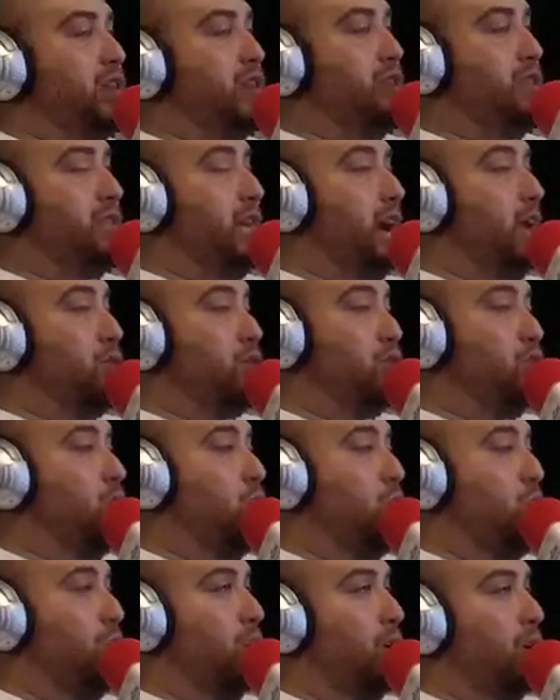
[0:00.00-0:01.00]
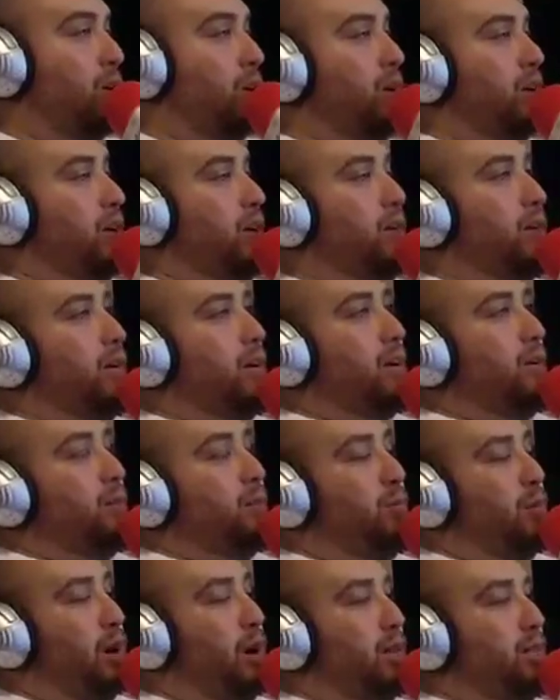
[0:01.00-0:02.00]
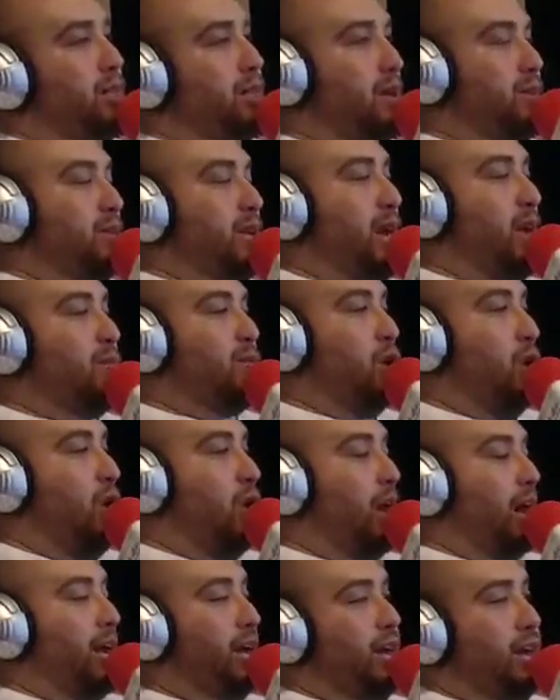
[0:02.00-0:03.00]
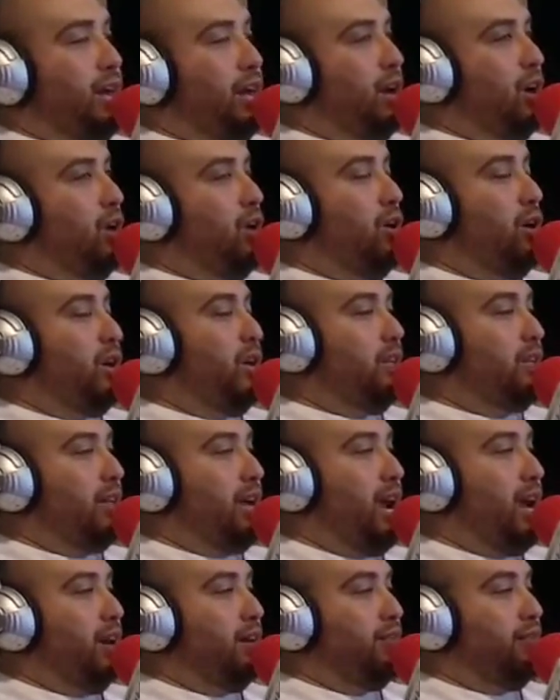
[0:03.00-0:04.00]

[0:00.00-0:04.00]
sounds cool, but sometimes all I hear is kind of